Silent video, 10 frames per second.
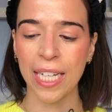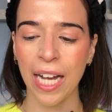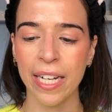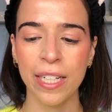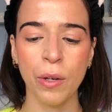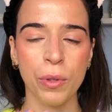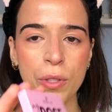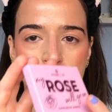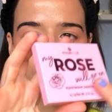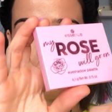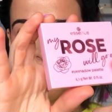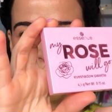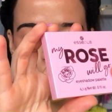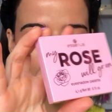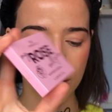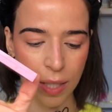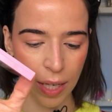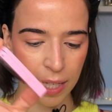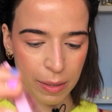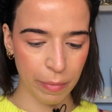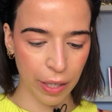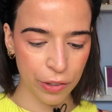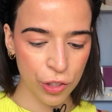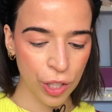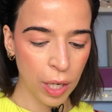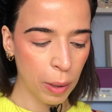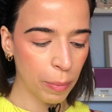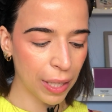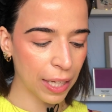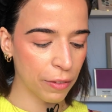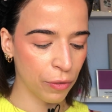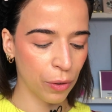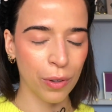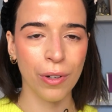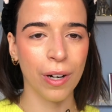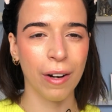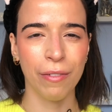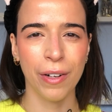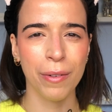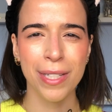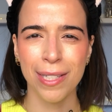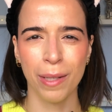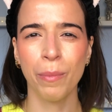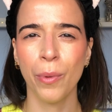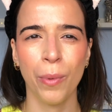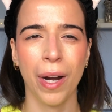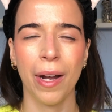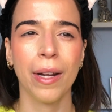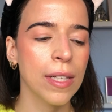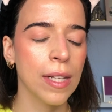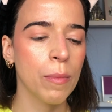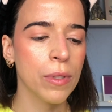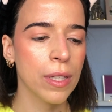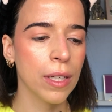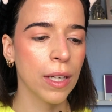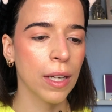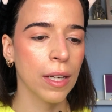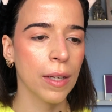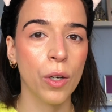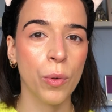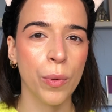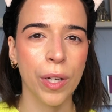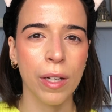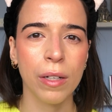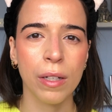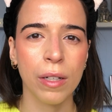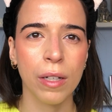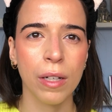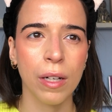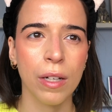I don't use the rose one as much, but like for a very simple eye, it's almost like a Korean